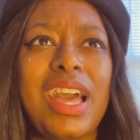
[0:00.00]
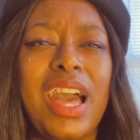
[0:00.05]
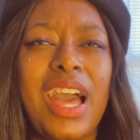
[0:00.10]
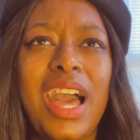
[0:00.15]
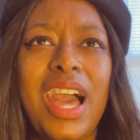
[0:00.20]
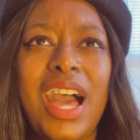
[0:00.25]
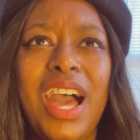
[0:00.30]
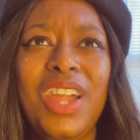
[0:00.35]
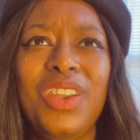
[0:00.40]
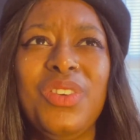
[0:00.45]

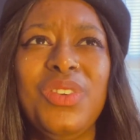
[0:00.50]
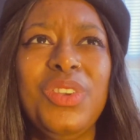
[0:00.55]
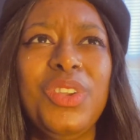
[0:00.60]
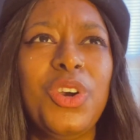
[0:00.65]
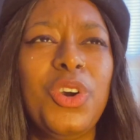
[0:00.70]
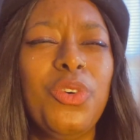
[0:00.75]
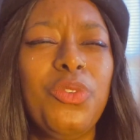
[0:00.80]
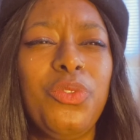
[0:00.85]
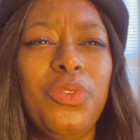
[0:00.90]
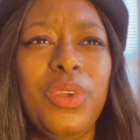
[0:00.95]
I don't
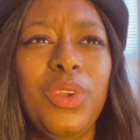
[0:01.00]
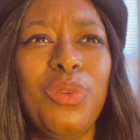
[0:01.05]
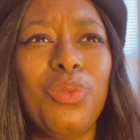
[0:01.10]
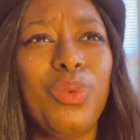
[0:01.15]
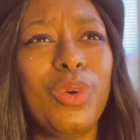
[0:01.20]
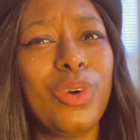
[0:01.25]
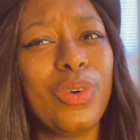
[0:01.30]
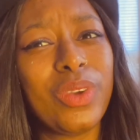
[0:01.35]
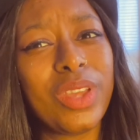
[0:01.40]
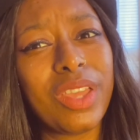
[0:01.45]
know if we
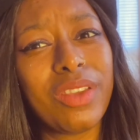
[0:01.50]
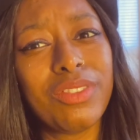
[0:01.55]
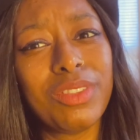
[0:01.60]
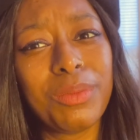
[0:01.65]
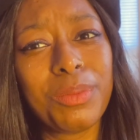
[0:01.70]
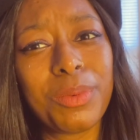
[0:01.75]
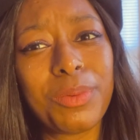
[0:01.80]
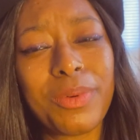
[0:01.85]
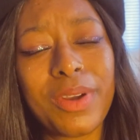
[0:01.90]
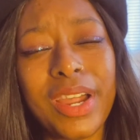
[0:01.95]
will give
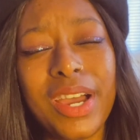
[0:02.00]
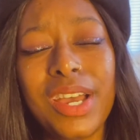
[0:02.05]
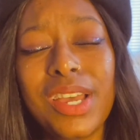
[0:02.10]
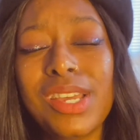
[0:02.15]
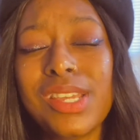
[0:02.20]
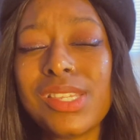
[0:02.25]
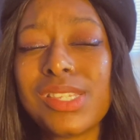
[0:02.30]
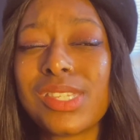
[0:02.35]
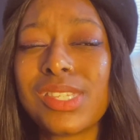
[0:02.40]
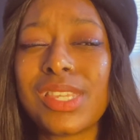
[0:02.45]
them a
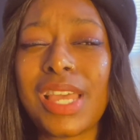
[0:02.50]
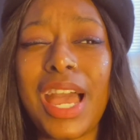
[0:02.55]
prize.